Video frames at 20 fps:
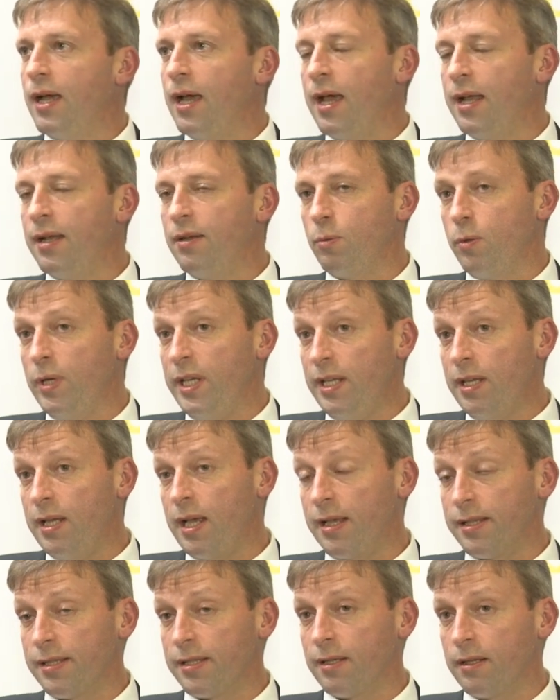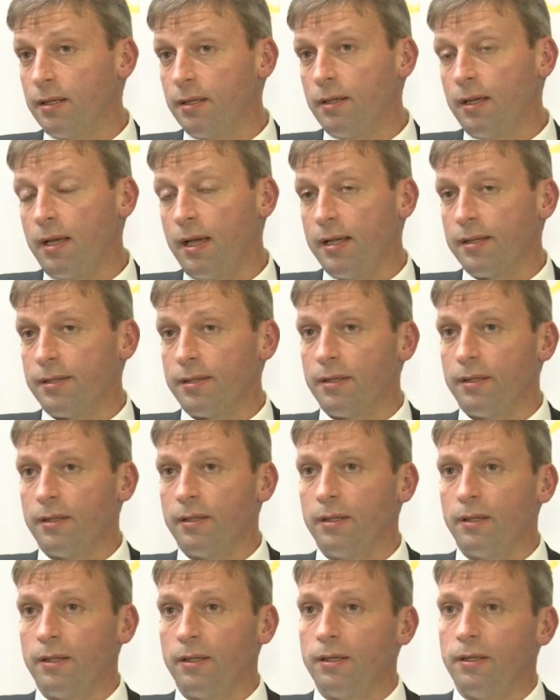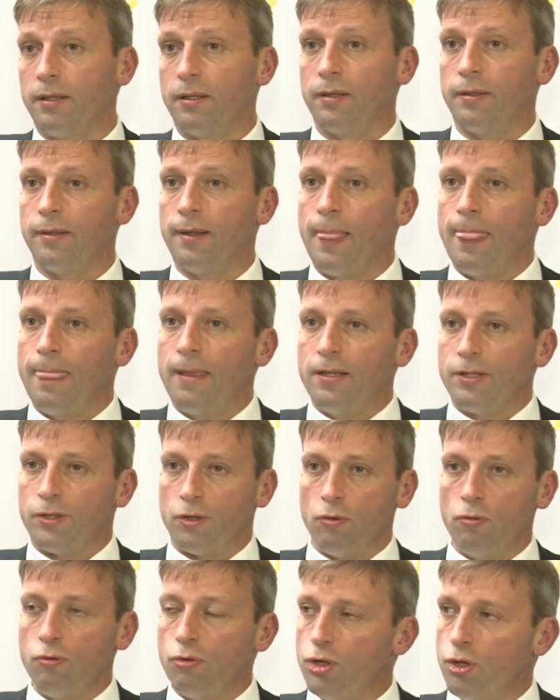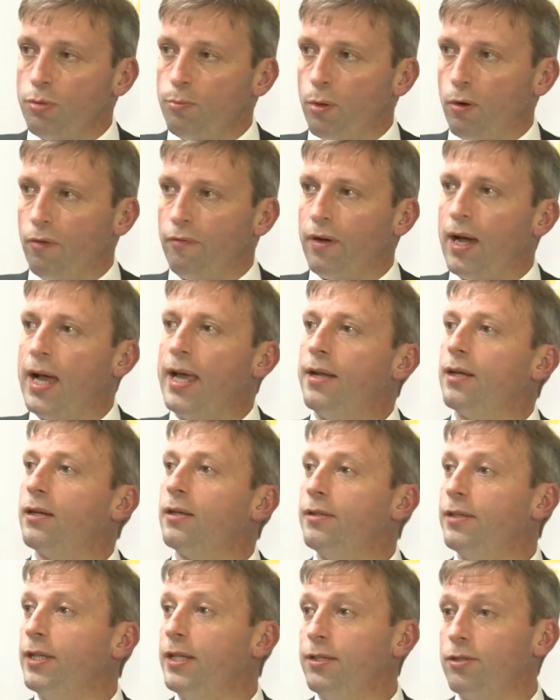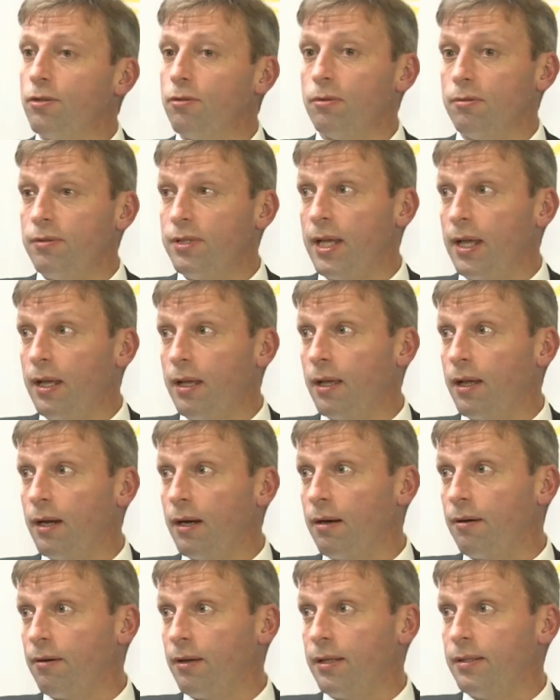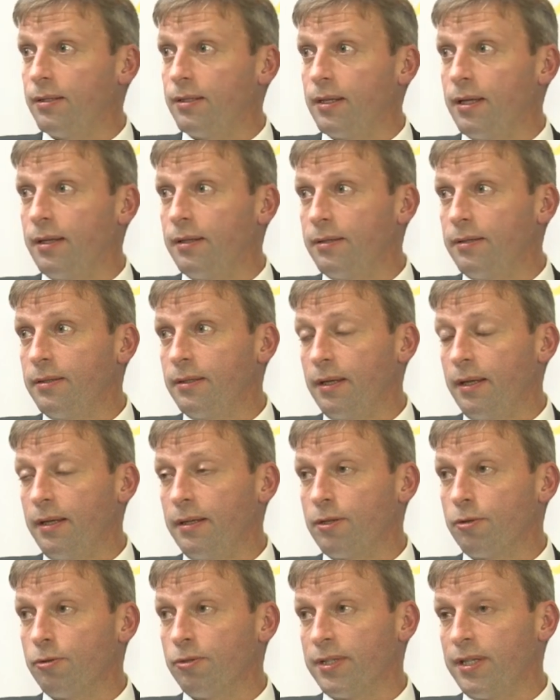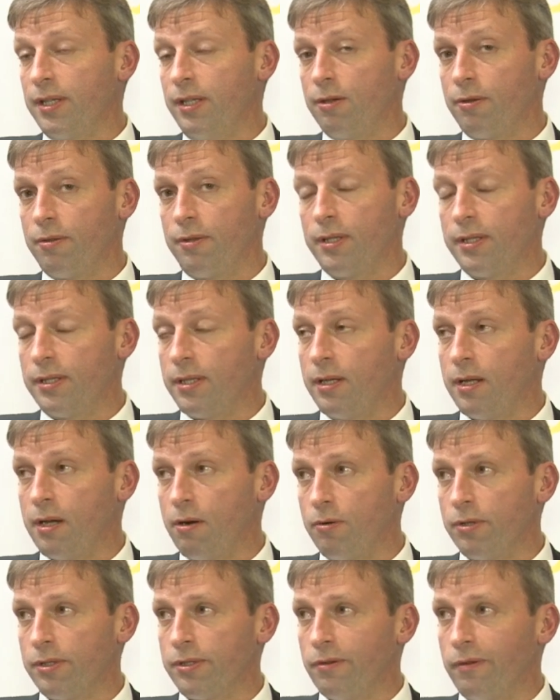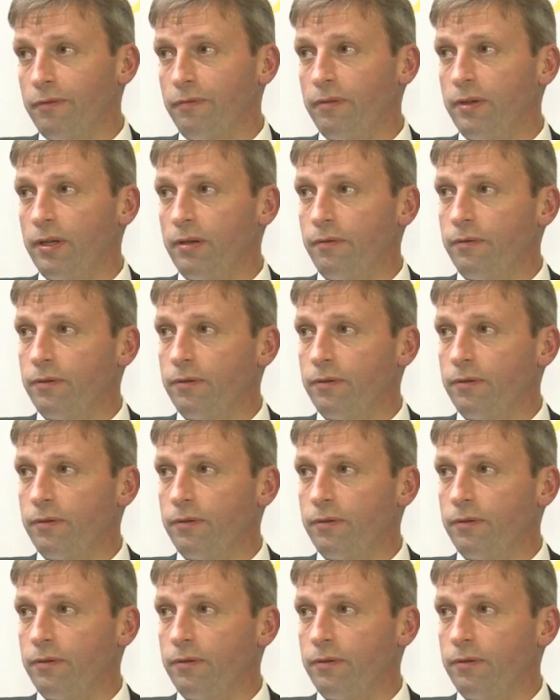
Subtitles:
And we, as a solution provider, need to take care and consider this in our software.